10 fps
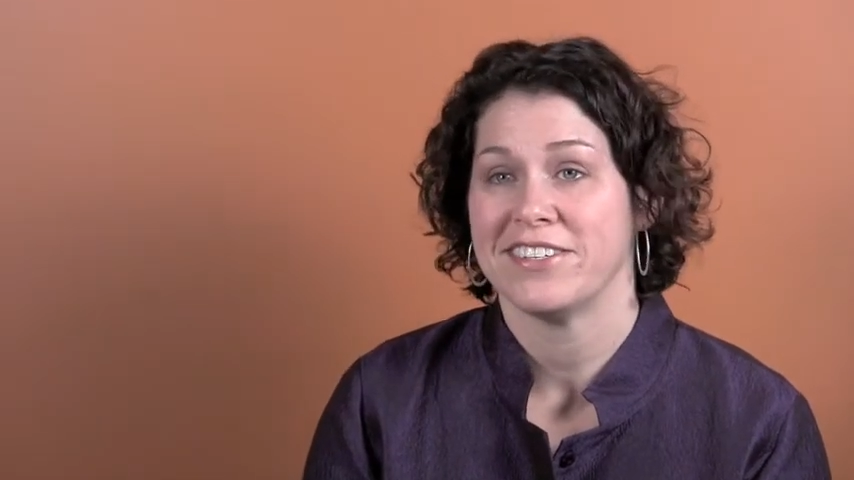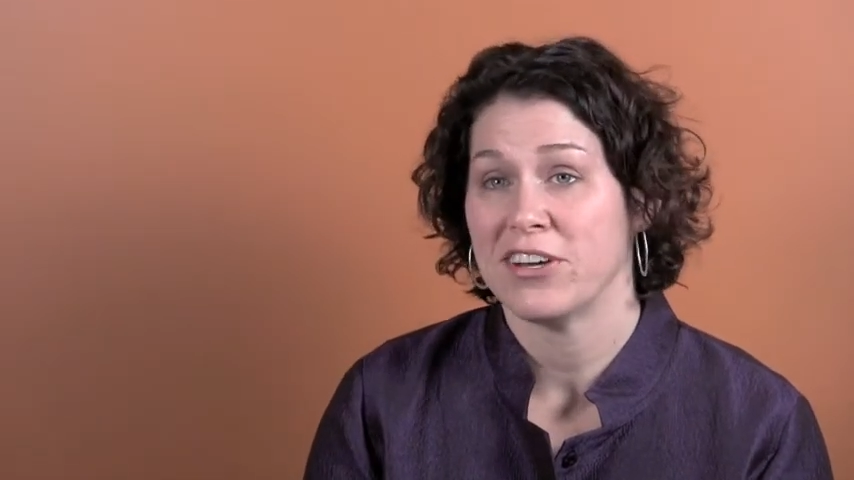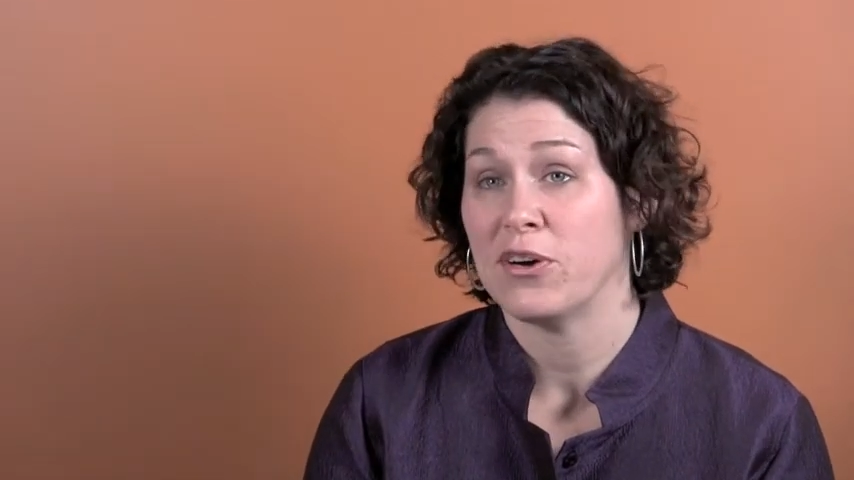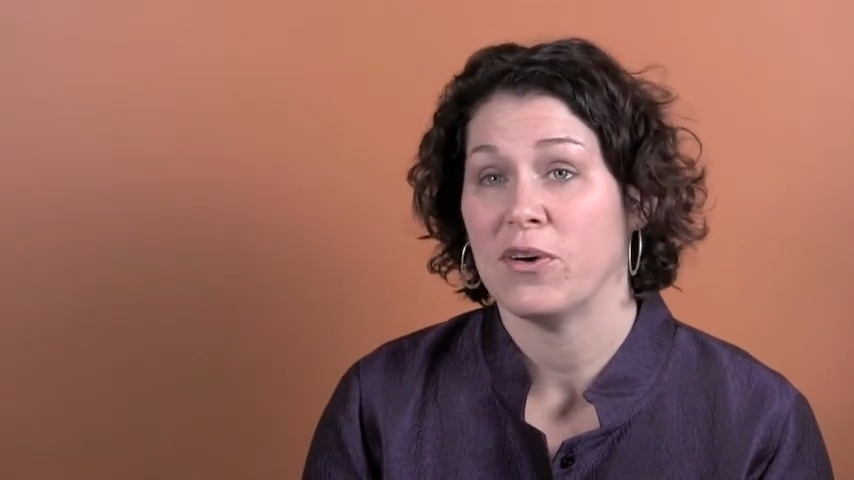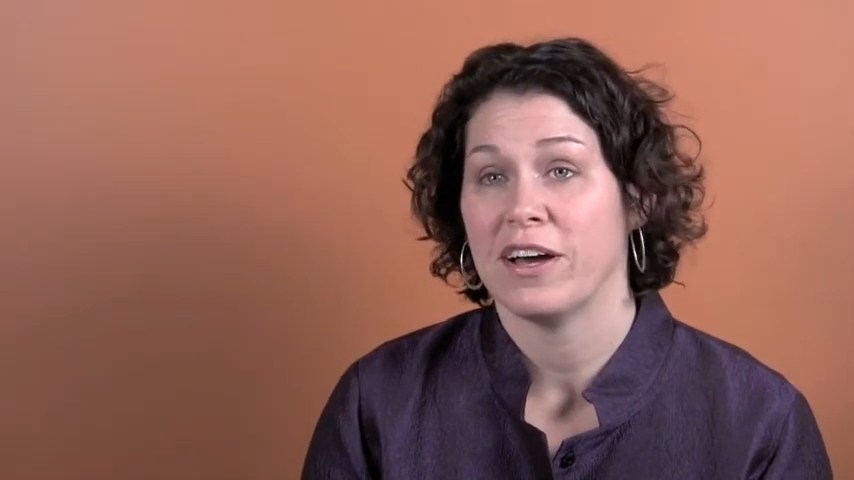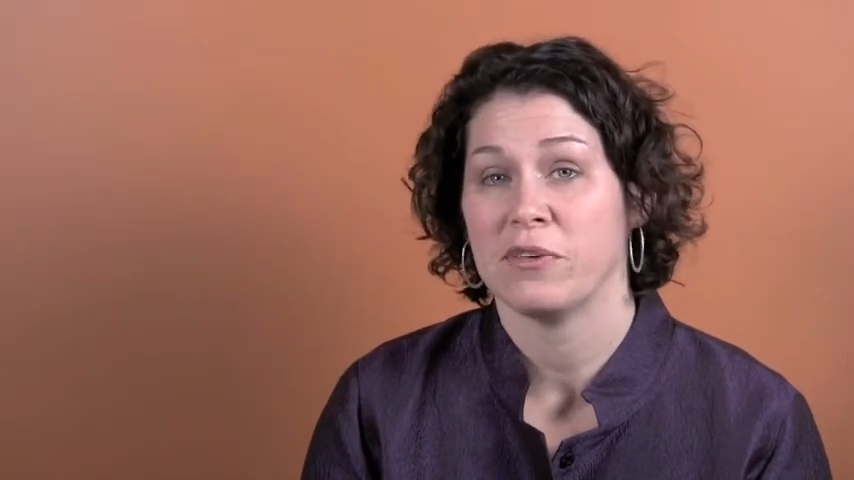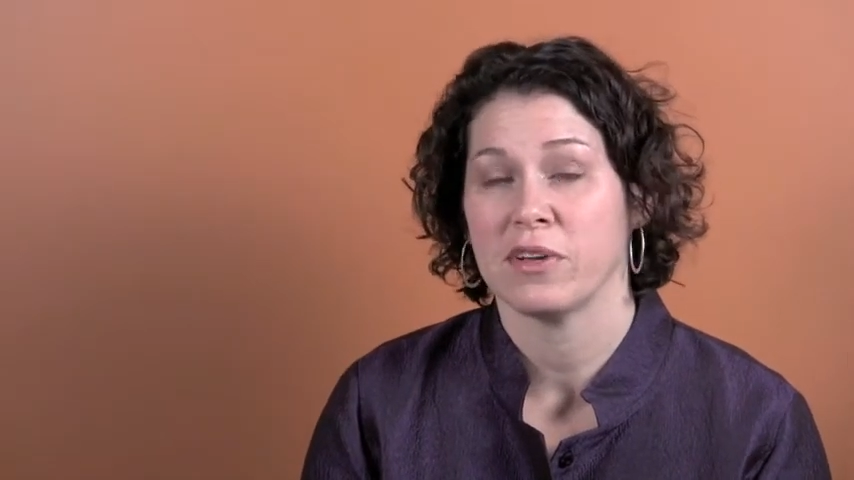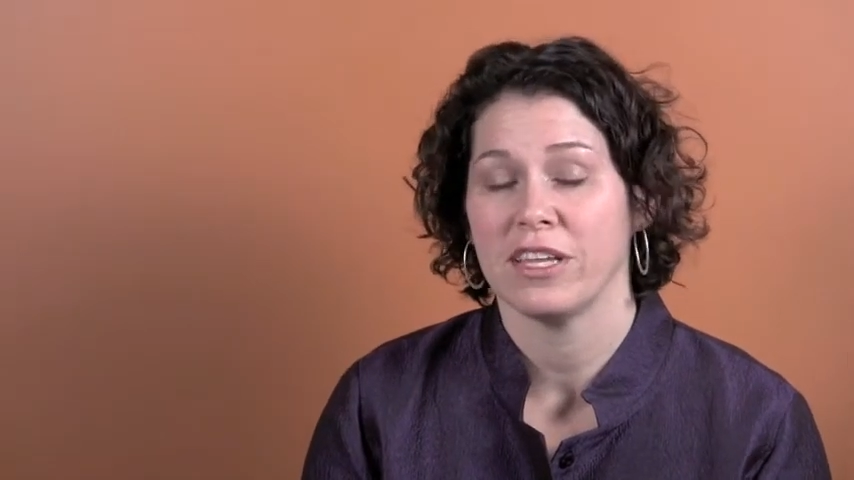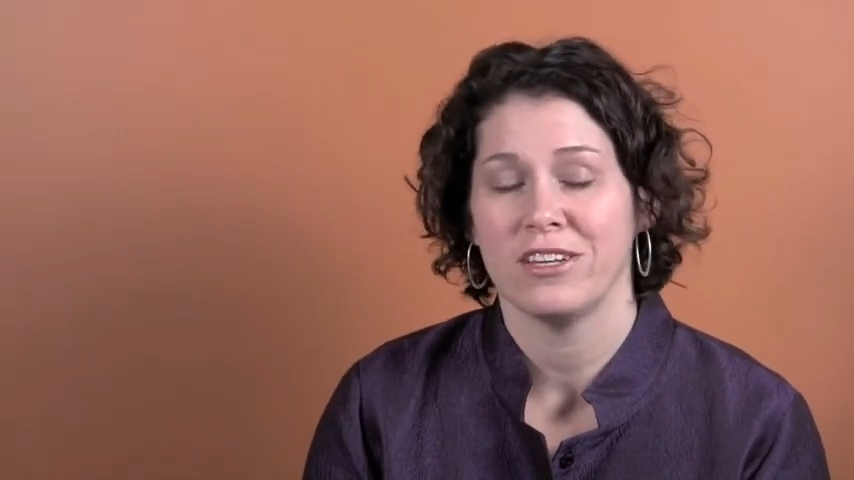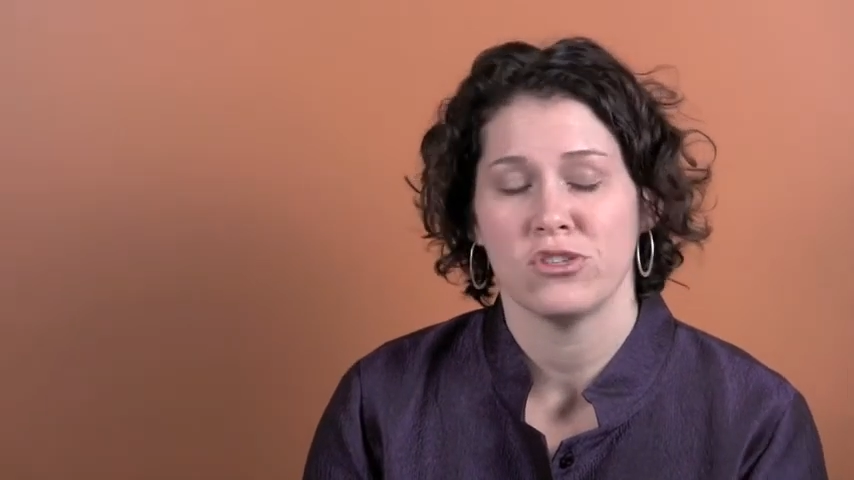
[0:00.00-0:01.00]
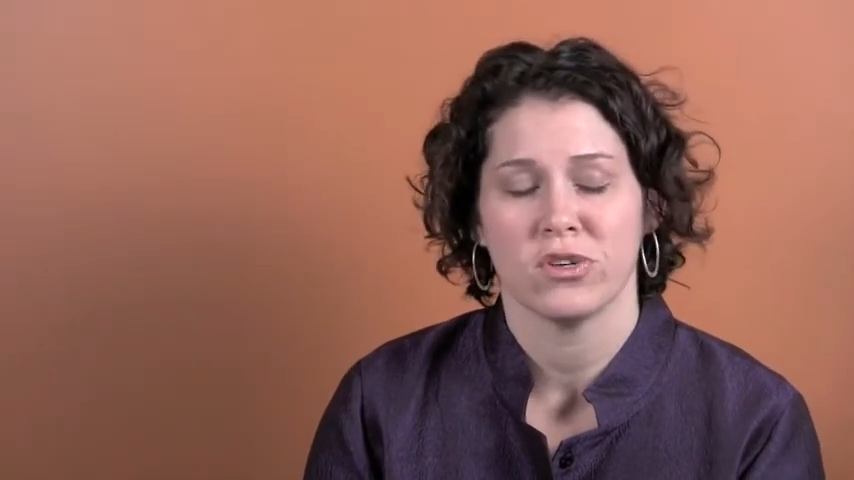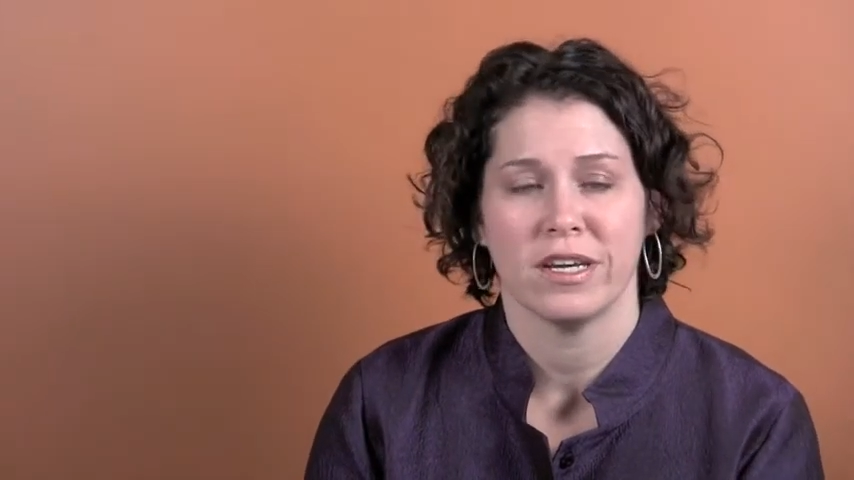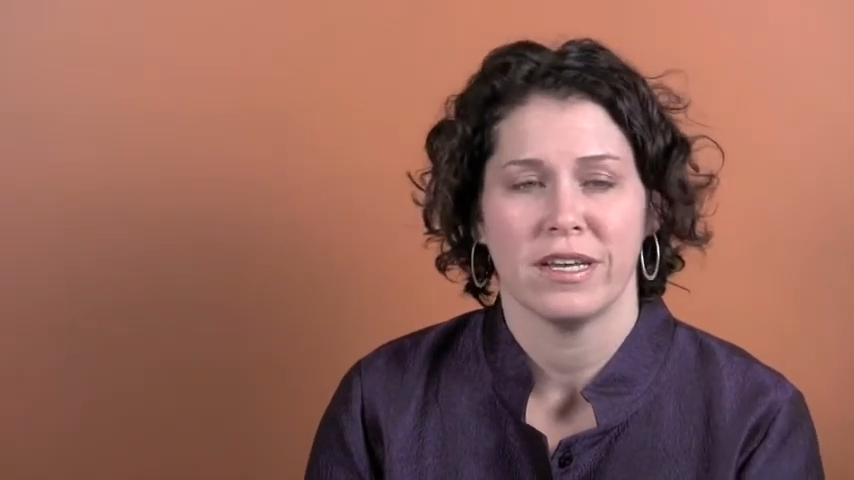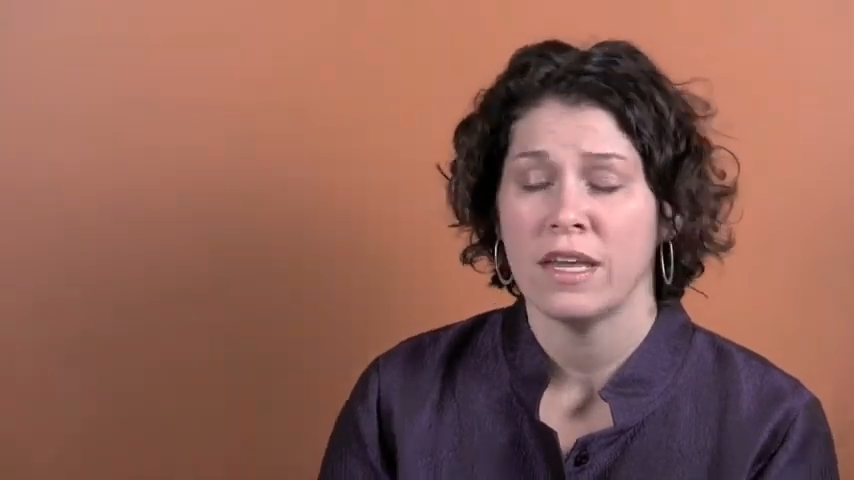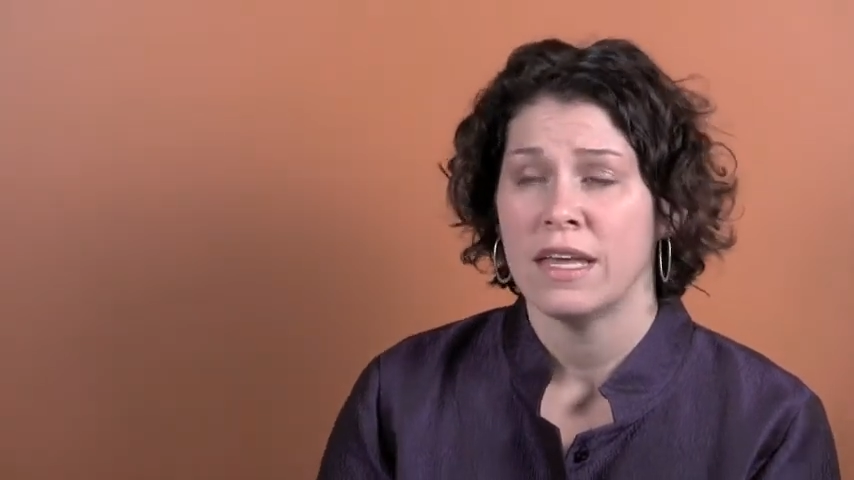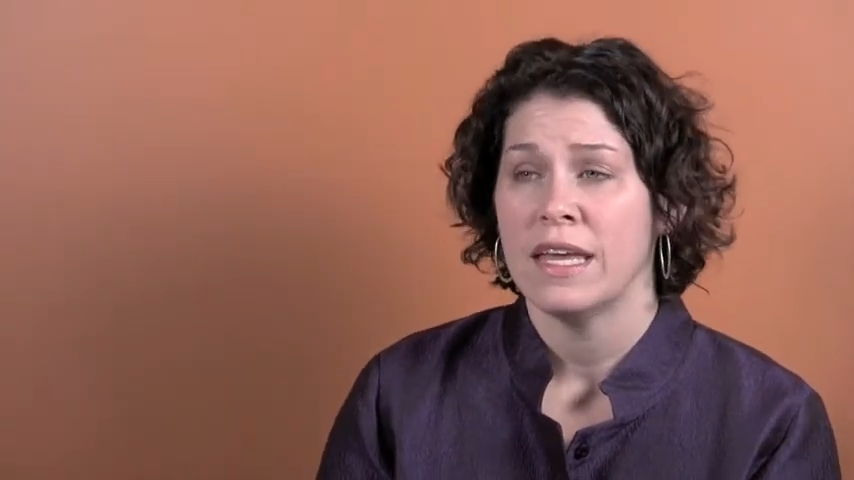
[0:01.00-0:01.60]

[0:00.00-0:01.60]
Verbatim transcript: so I really enjoy it.